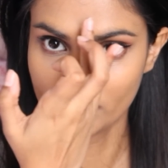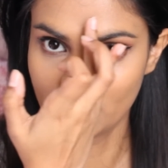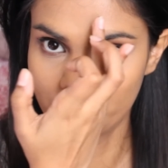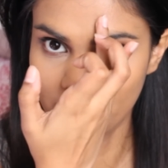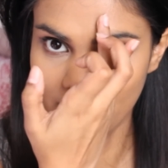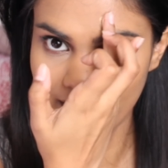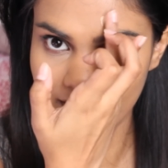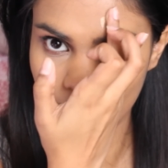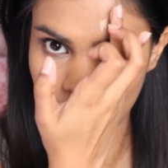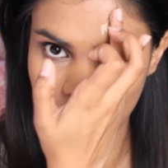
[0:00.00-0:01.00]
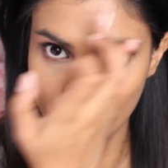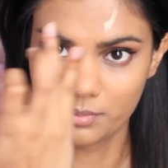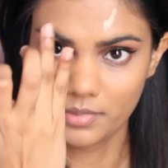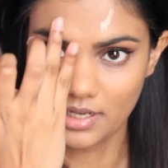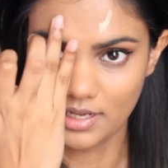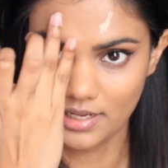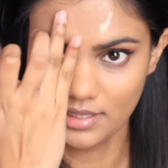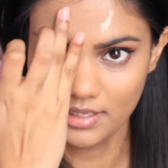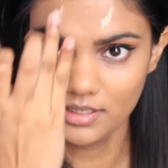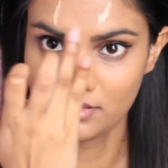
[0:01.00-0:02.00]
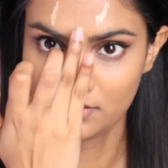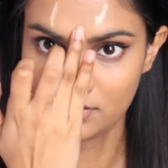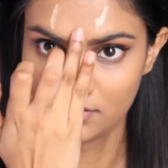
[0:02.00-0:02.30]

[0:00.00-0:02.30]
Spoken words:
apply it where I want my highlight.